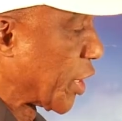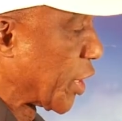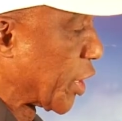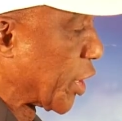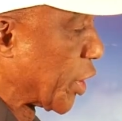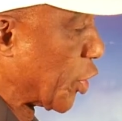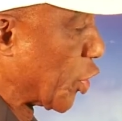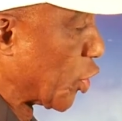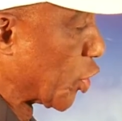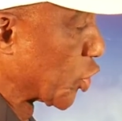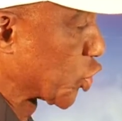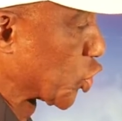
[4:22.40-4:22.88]

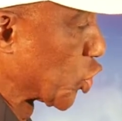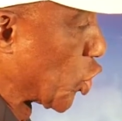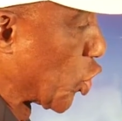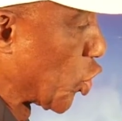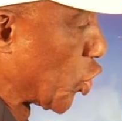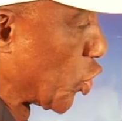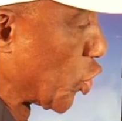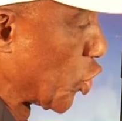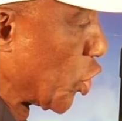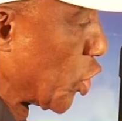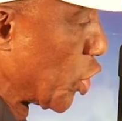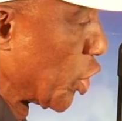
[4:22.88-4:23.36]
You know,
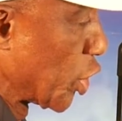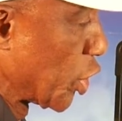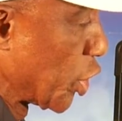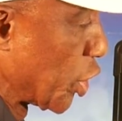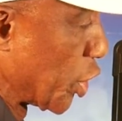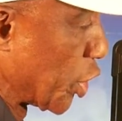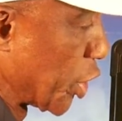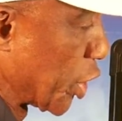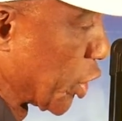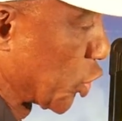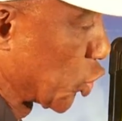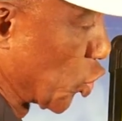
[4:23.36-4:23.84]
so
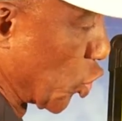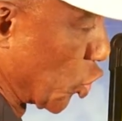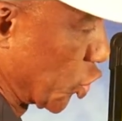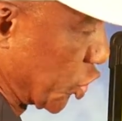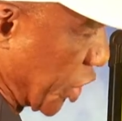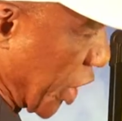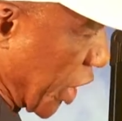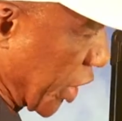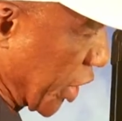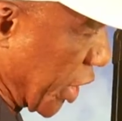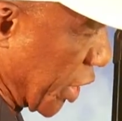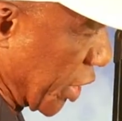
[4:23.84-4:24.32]
you need to
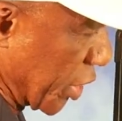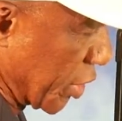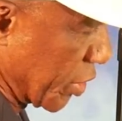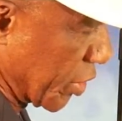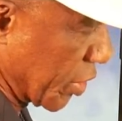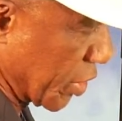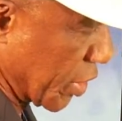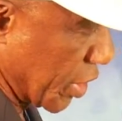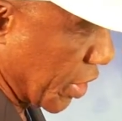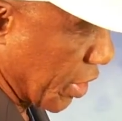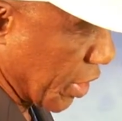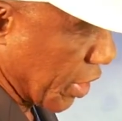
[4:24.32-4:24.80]
check
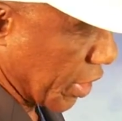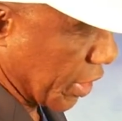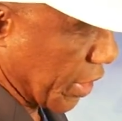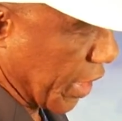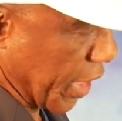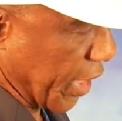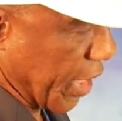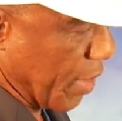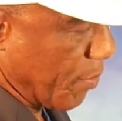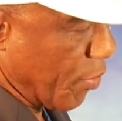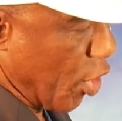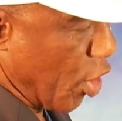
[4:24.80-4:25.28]
in,
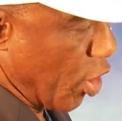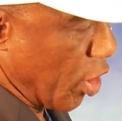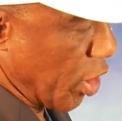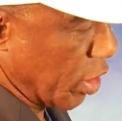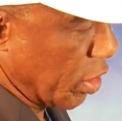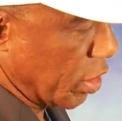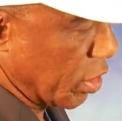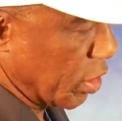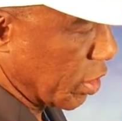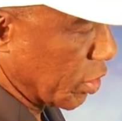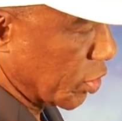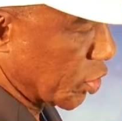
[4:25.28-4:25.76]
get a
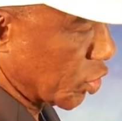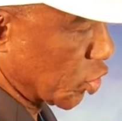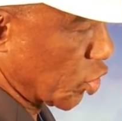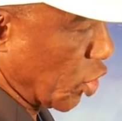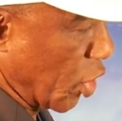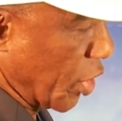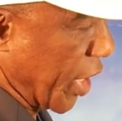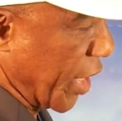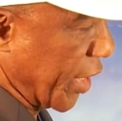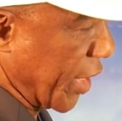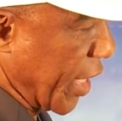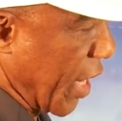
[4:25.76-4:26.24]
ball,
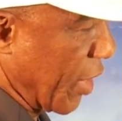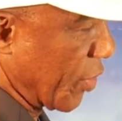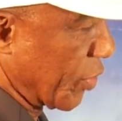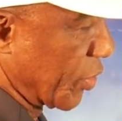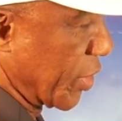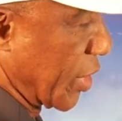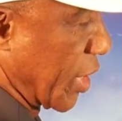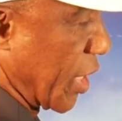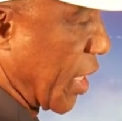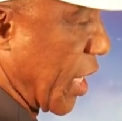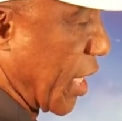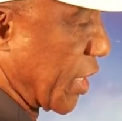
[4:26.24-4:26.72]
turn
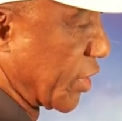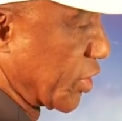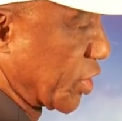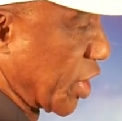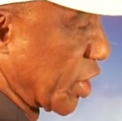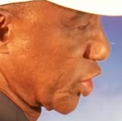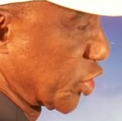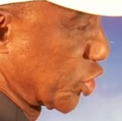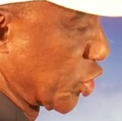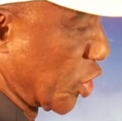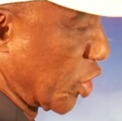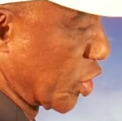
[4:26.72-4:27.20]
around and
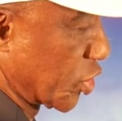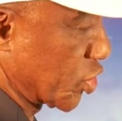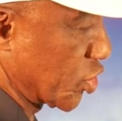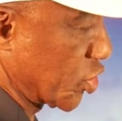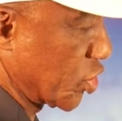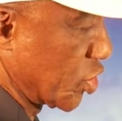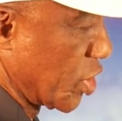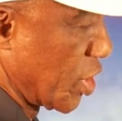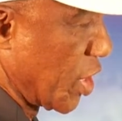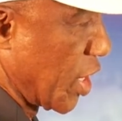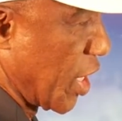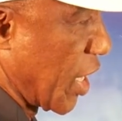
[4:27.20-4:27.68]
take
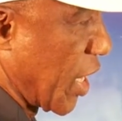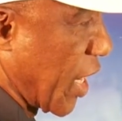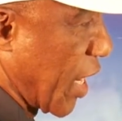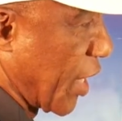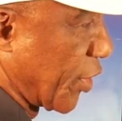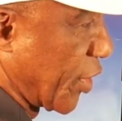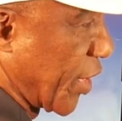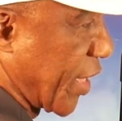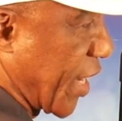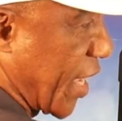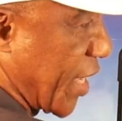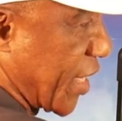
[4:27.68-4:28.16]
shots.
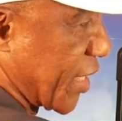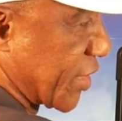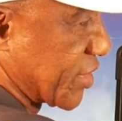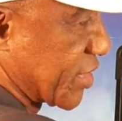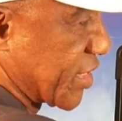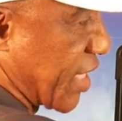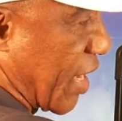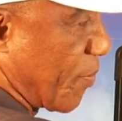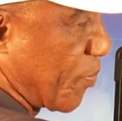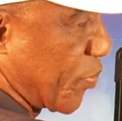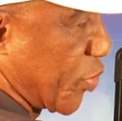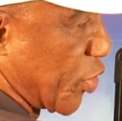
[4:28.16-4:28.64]
Another
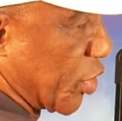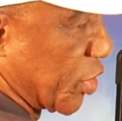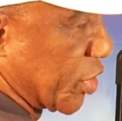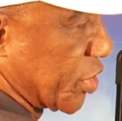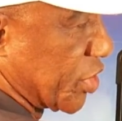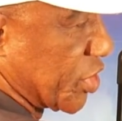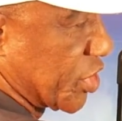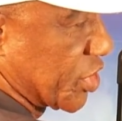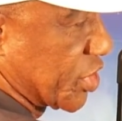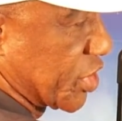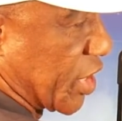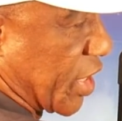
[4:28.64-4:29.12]

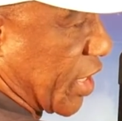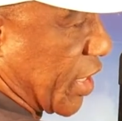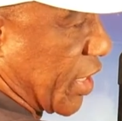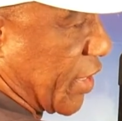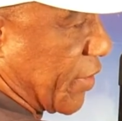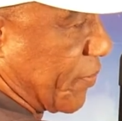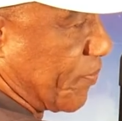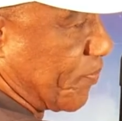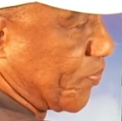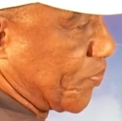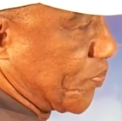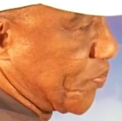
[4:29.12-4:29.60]
example is
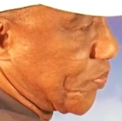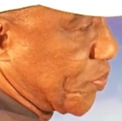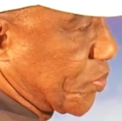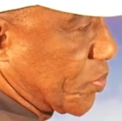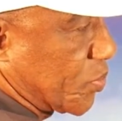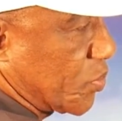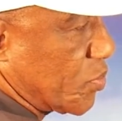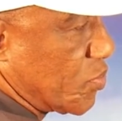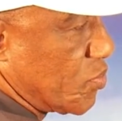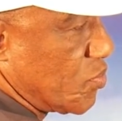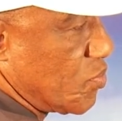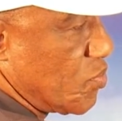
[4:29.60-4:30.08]
um,
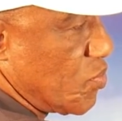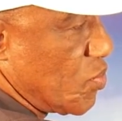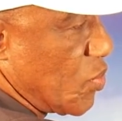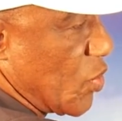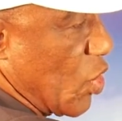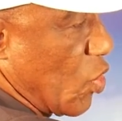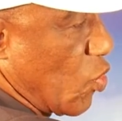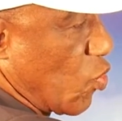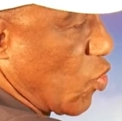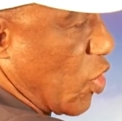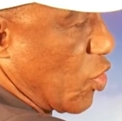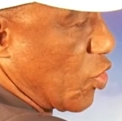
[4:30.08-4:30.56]

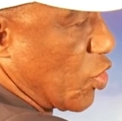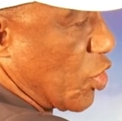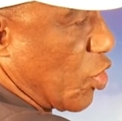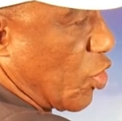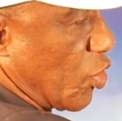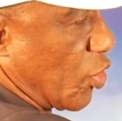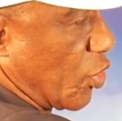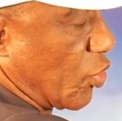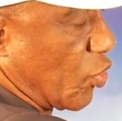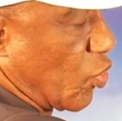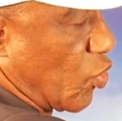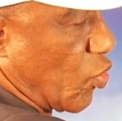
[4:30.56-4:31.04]
when,
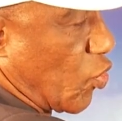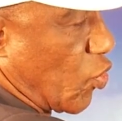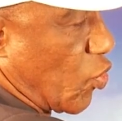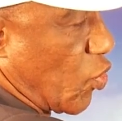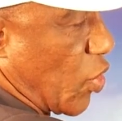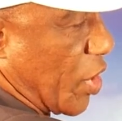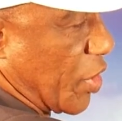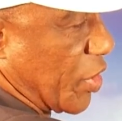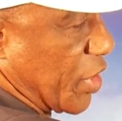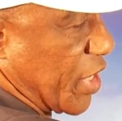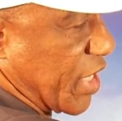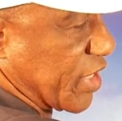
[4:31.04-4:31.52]
you,
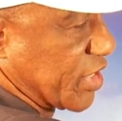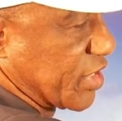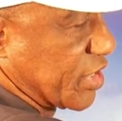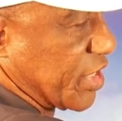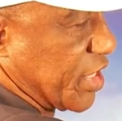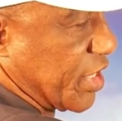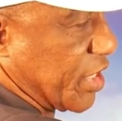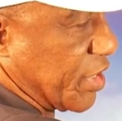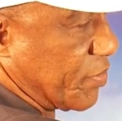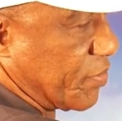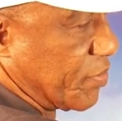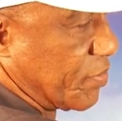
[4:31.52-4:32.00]
when your
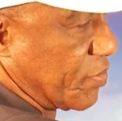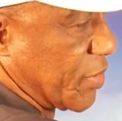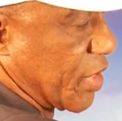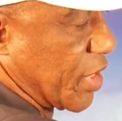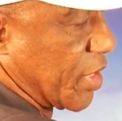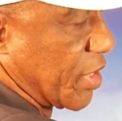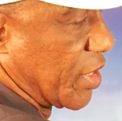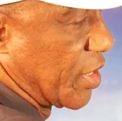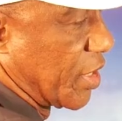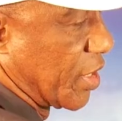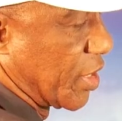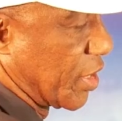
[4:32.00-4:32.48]
team
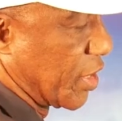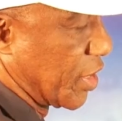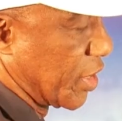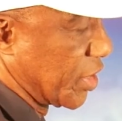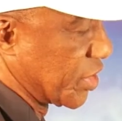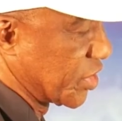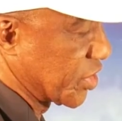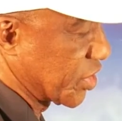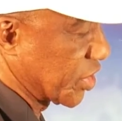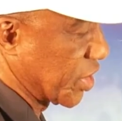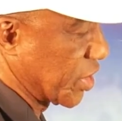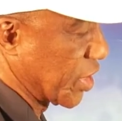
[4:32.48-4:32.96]

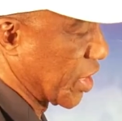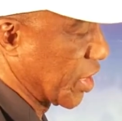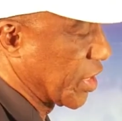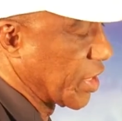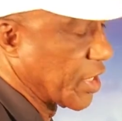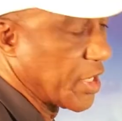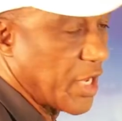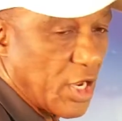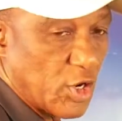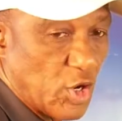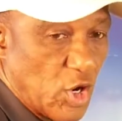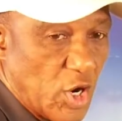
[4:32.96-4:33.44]
is
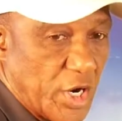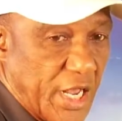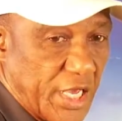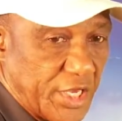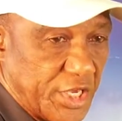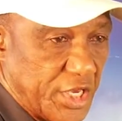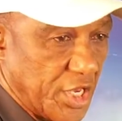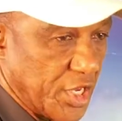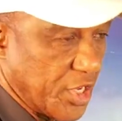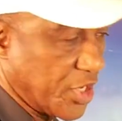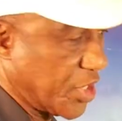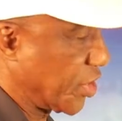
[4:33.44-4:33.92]
kicking a corner
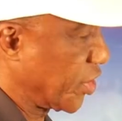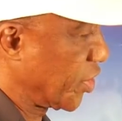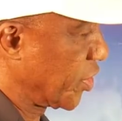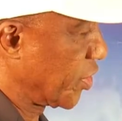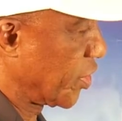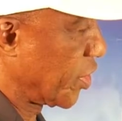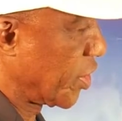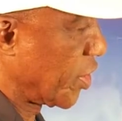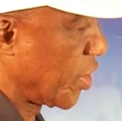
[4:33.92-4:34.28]
kick.